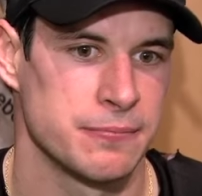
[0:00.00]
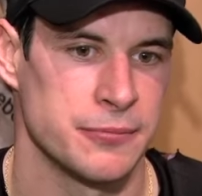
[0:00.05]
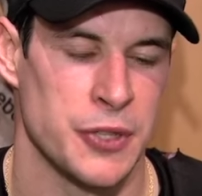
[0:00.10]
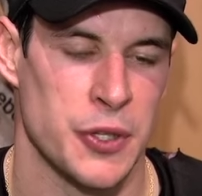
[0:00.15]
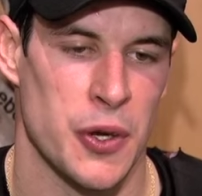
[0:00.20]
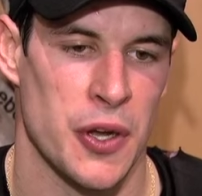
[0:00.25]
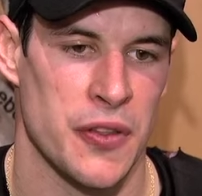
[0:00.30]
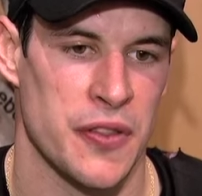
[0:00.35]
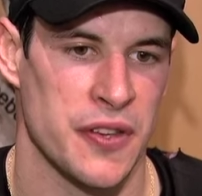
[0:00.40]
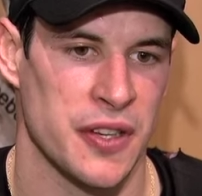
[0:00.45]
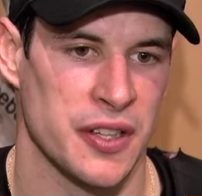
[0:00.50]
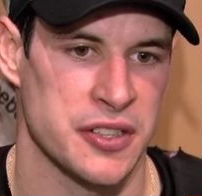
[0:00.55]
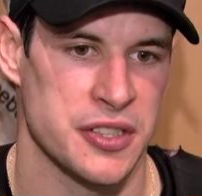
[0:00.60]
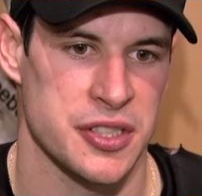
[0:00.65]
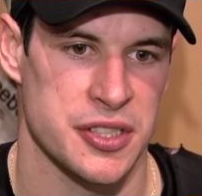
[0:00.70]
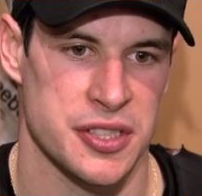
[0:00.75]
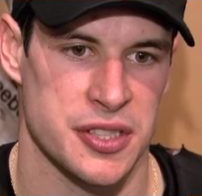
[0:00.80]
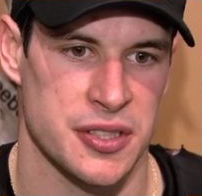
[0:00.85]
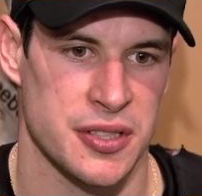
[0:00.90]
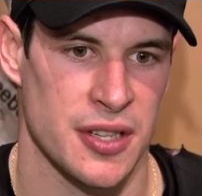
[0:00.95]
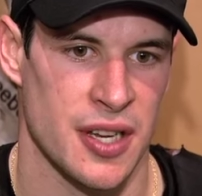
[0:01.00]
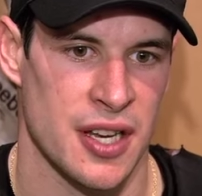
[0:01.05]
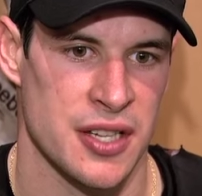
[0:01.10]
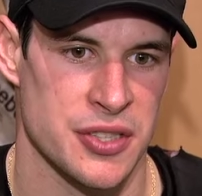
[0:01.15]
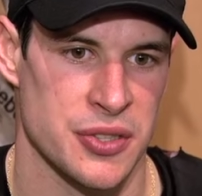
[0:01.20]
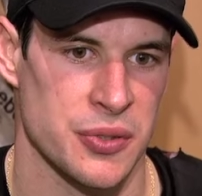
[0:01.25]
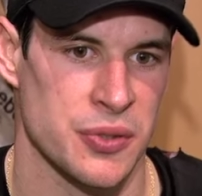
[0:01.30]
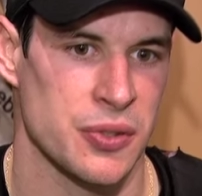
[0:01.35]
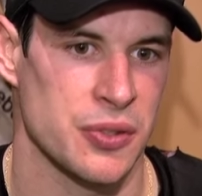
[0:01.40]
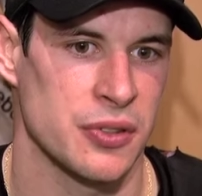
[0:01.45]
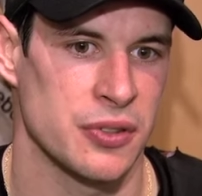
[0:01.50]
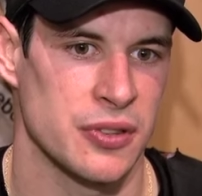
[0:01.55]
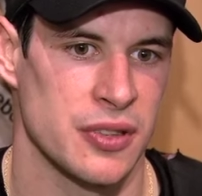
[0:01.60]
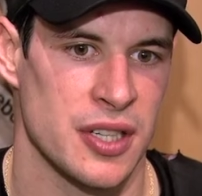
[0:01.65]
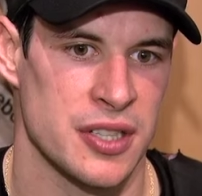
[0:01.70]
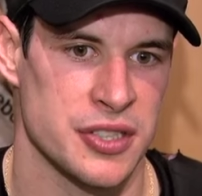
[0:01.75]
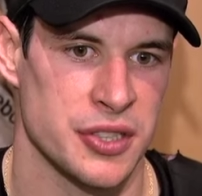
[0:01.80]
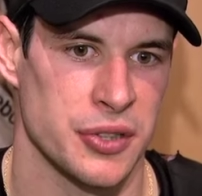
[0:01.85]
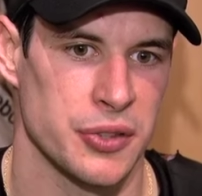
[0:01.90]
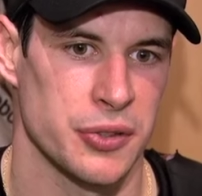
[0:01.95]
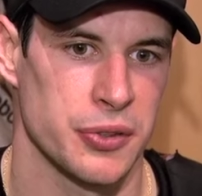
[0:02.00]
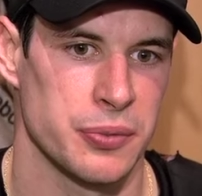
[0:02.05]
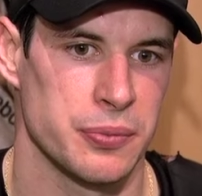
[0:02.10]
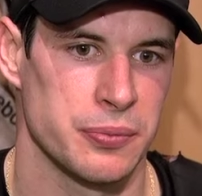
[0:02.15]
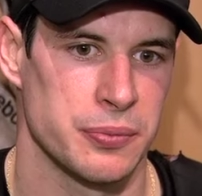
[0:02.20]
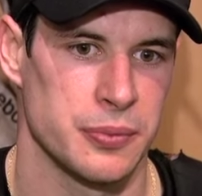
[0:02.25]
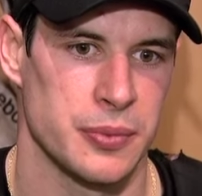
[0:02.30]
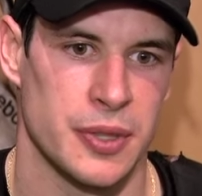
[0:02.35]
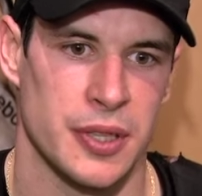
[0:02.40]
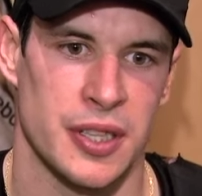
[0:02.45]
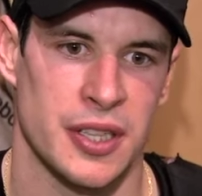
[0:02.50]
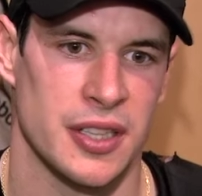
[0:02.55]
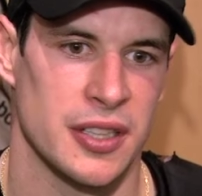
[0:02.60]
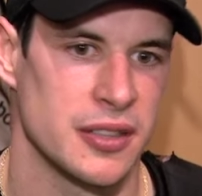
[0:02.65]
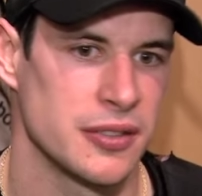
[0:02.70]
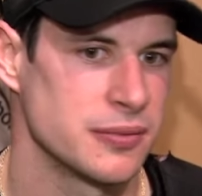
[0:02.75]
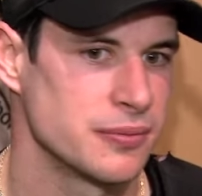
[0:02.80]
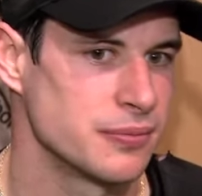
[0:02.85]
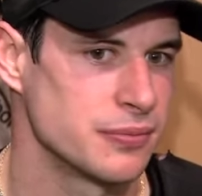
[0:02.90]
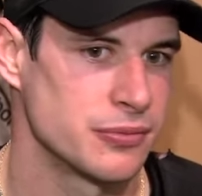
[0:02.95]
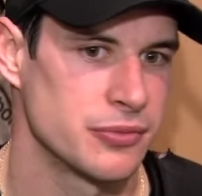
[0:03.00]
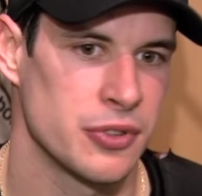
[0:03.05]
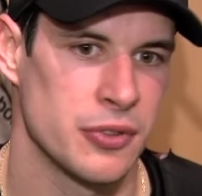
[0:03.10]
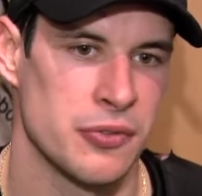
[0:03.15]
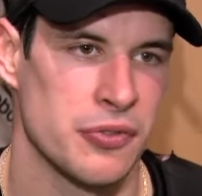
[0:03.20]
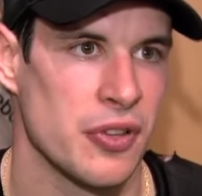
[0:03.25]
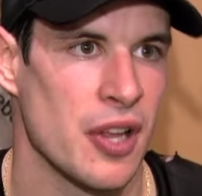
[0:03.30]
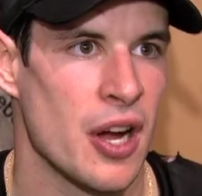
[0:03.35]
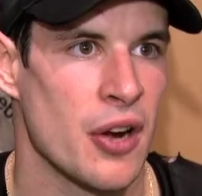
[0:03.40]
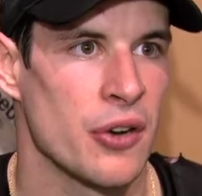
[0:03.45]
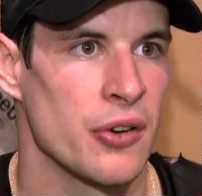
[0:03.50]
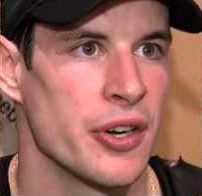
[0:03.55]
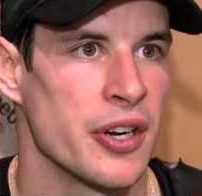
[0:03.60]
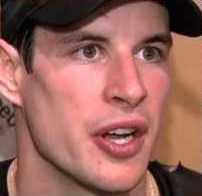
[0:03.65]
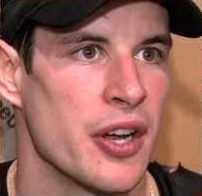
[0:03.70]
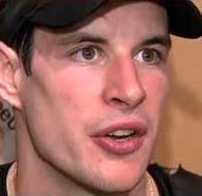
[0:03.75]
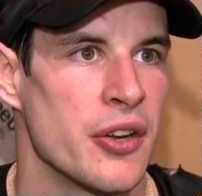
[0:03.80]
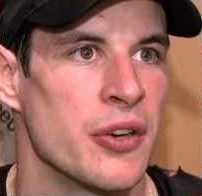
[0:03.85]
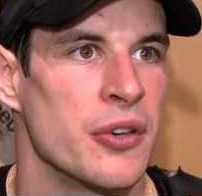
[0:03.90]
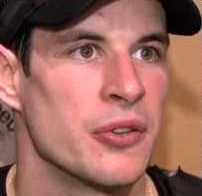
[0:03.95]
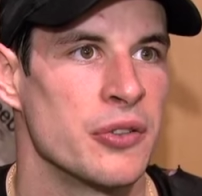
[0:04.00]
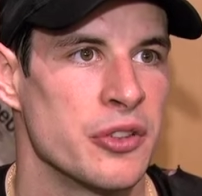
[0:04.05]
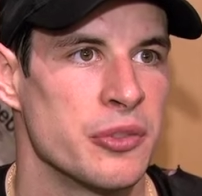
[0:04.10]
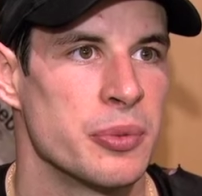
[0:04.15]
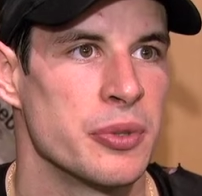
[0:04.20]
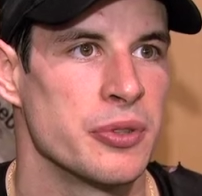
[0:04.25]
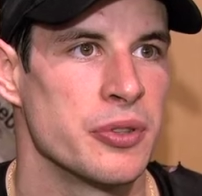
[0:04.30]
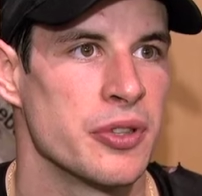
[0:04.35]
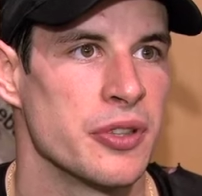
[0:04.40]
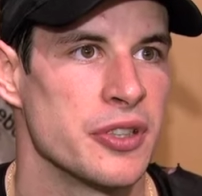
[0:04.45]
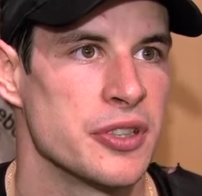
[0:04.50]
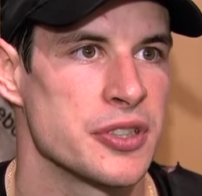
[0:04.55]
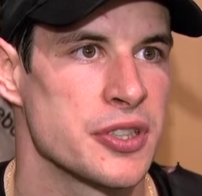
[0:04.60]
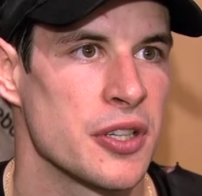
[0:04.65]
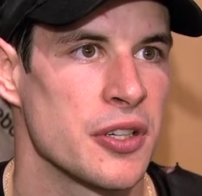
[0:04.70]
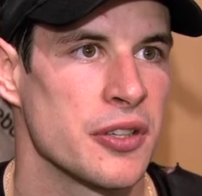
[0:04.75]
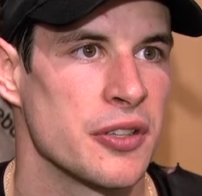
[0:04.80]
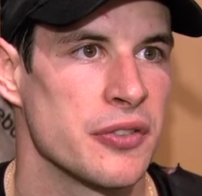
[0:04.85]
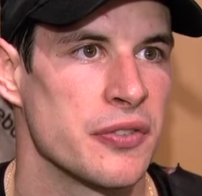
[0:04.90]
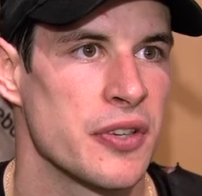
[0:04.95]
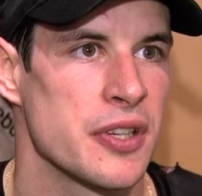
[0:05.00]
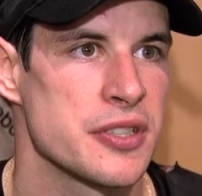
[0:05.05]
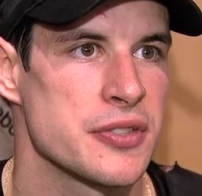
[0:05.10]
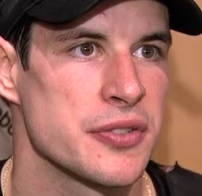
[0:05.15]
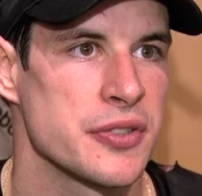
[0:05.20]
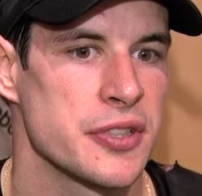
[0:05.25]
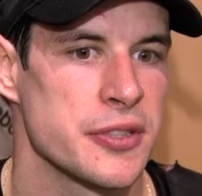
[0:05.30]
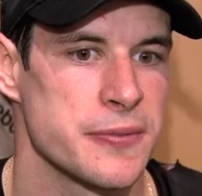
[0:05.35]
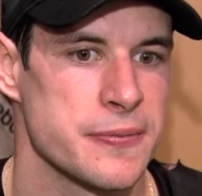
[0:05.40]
you know, I think just as a whole, as a group, from Flower right on out, we've been really solid defensively.